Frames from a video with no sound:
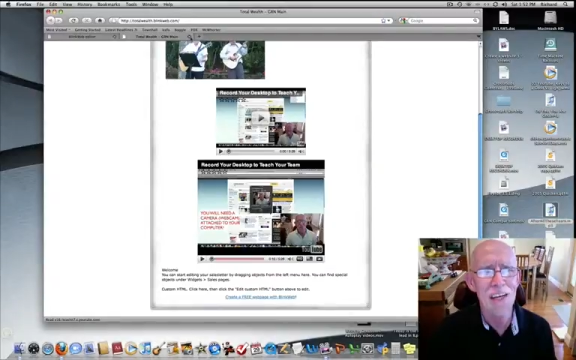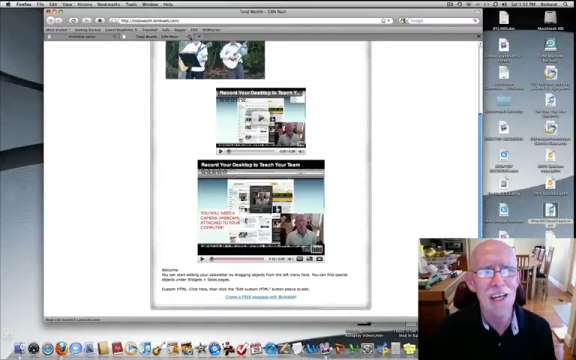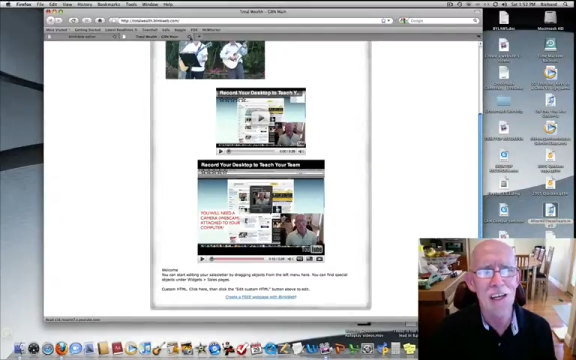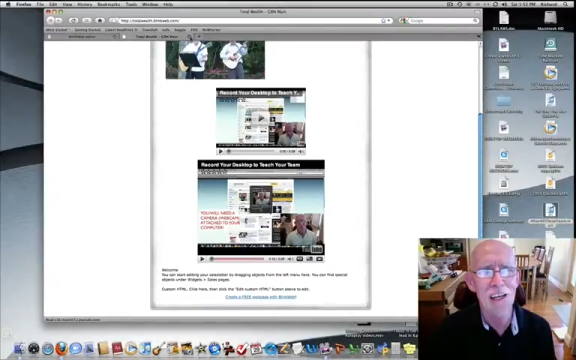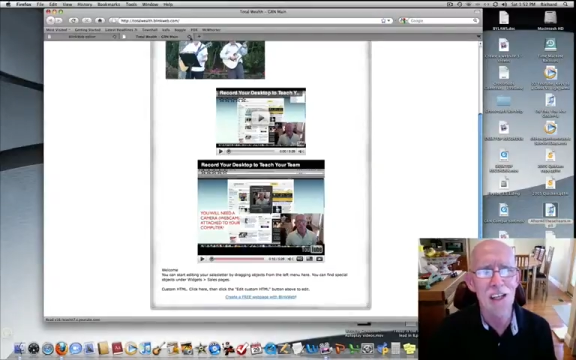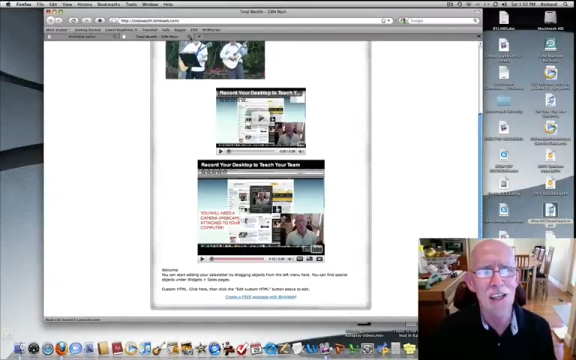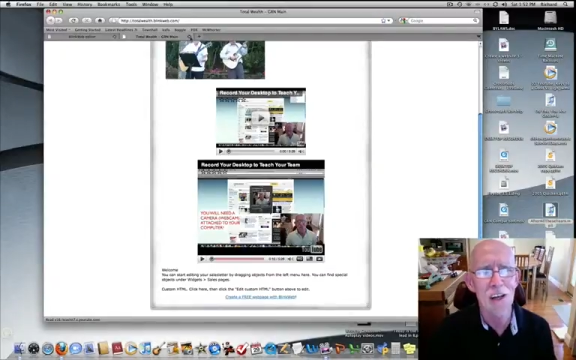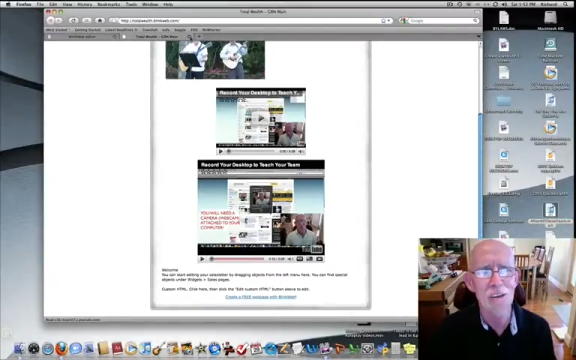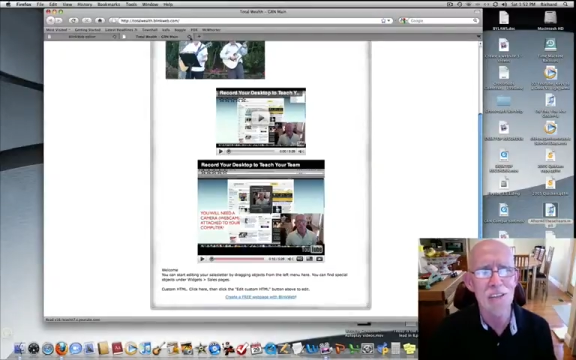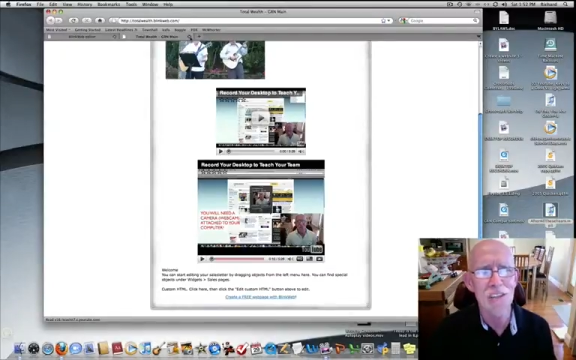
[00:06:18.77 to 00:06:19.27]
to
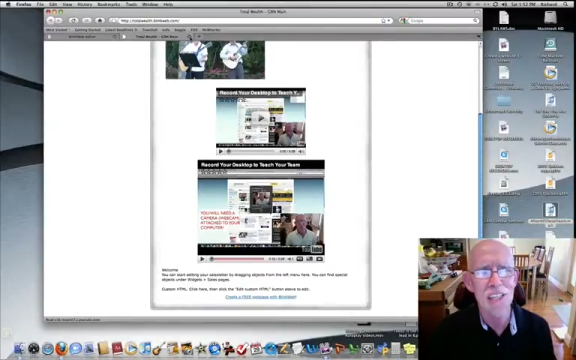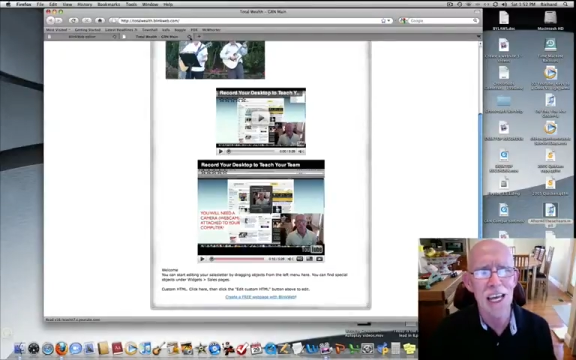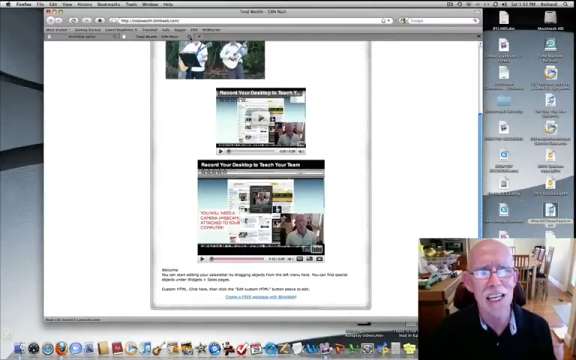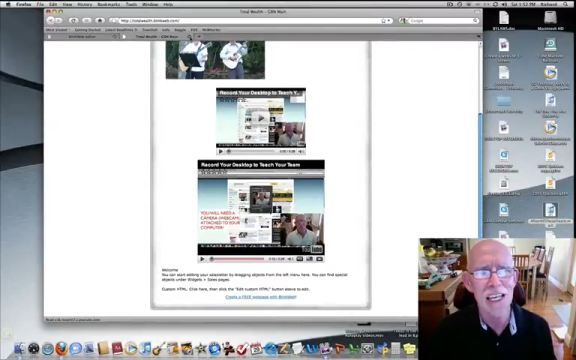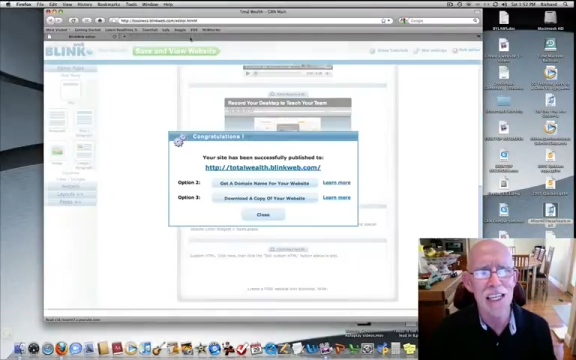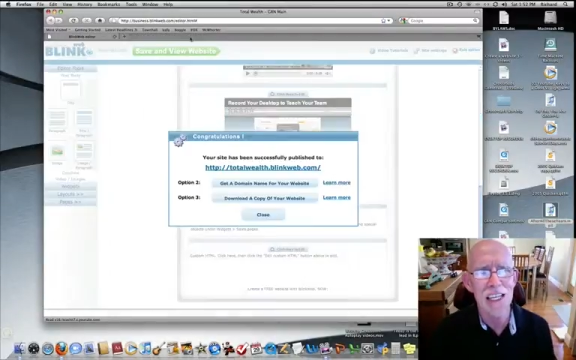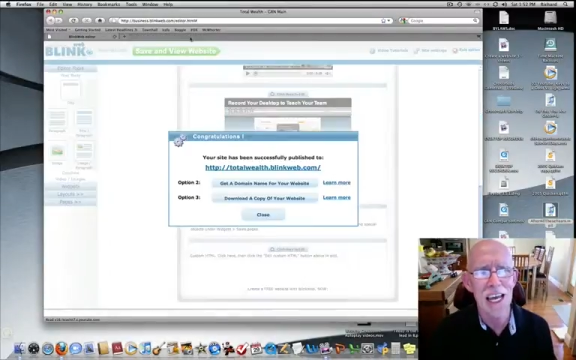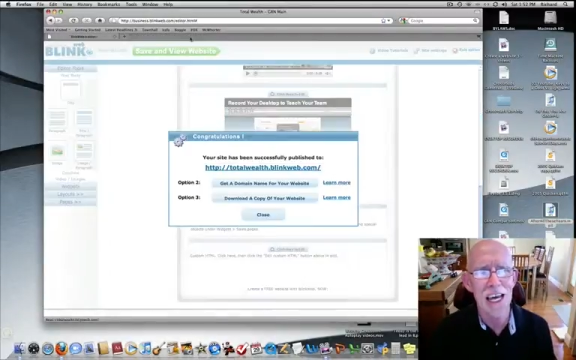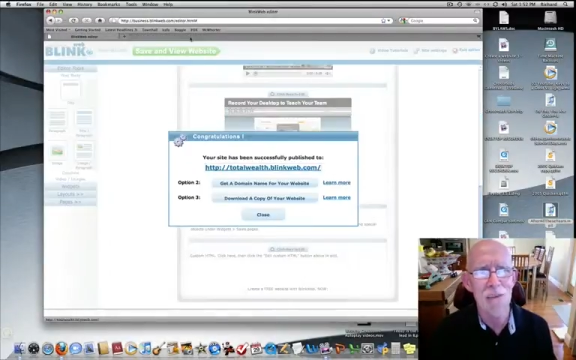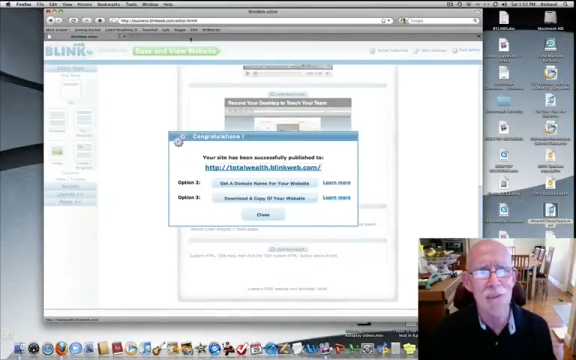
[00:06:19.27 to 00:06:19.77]
close
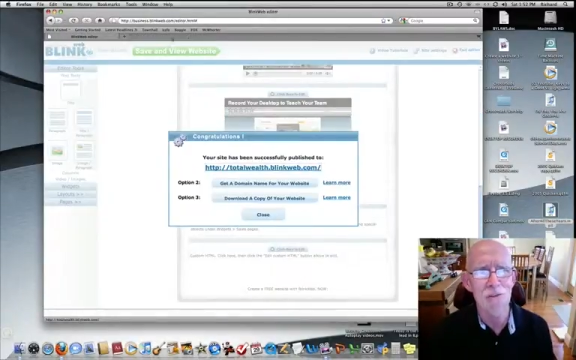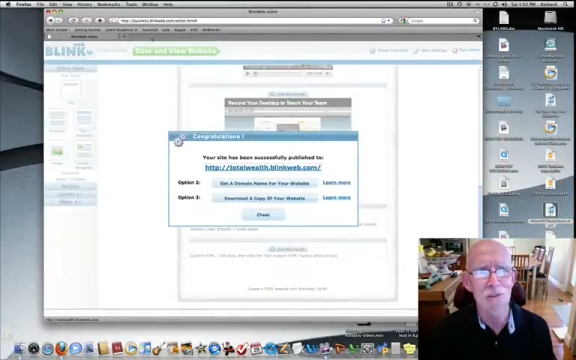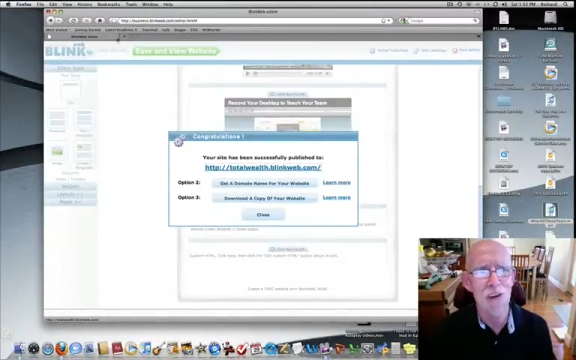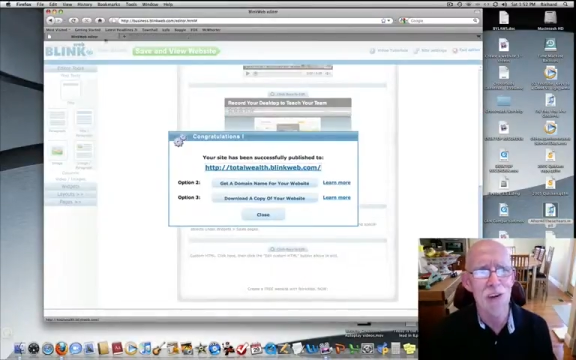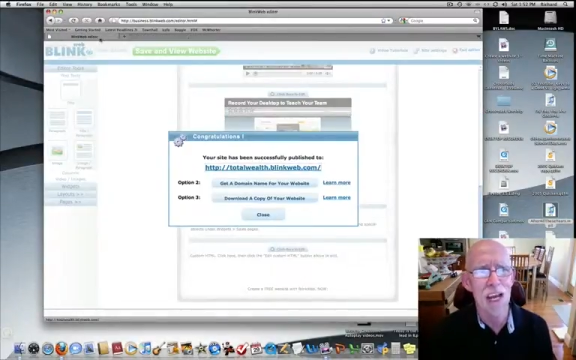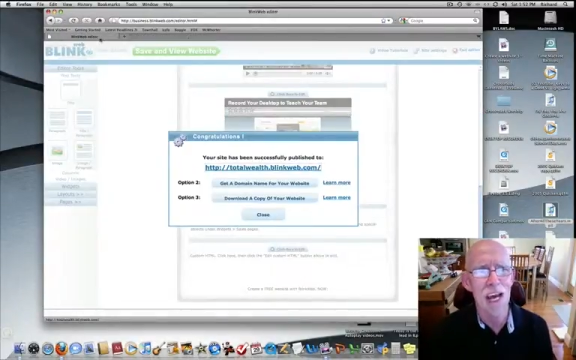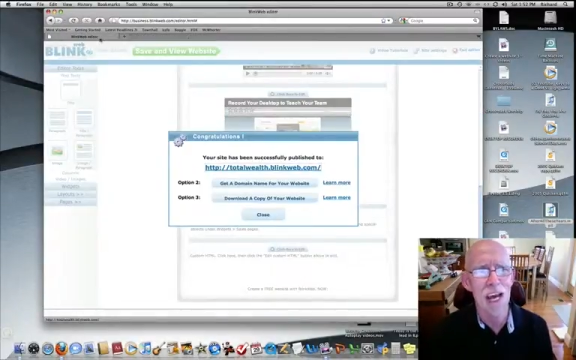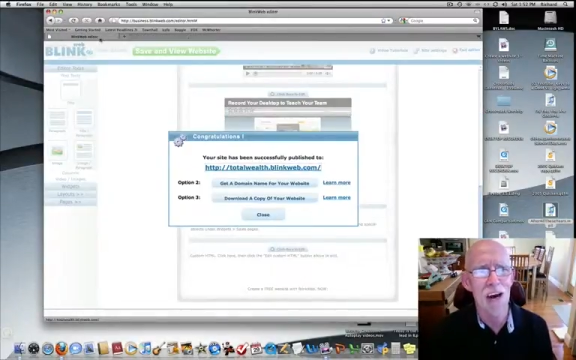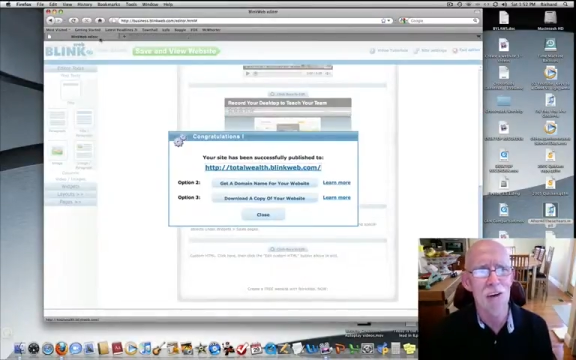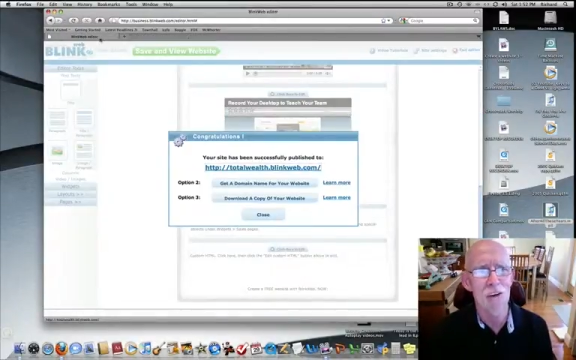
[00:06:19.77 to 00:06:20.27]
that tab for
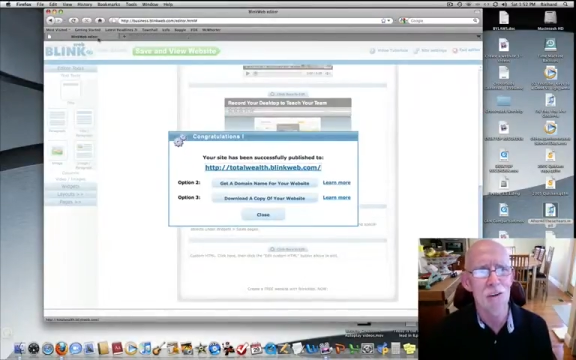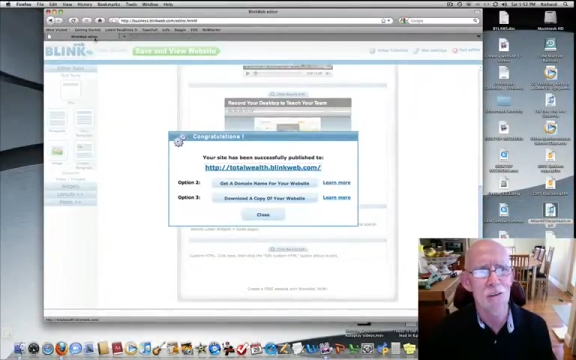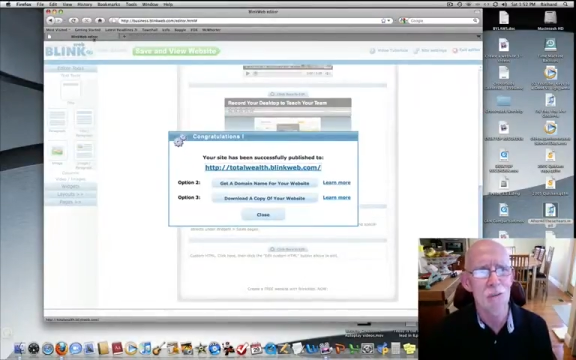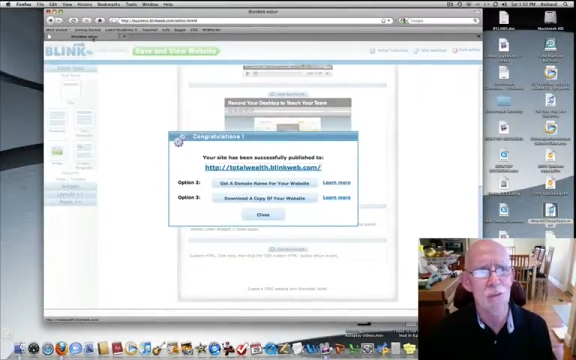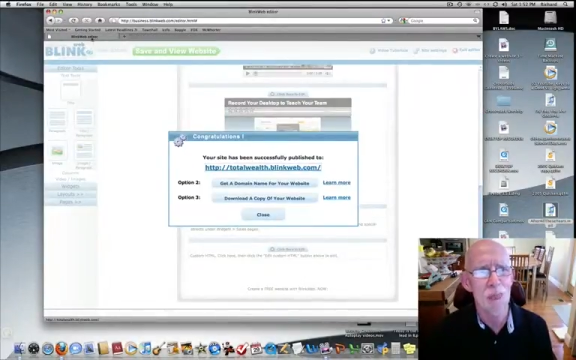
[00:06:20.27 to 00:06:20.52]
now,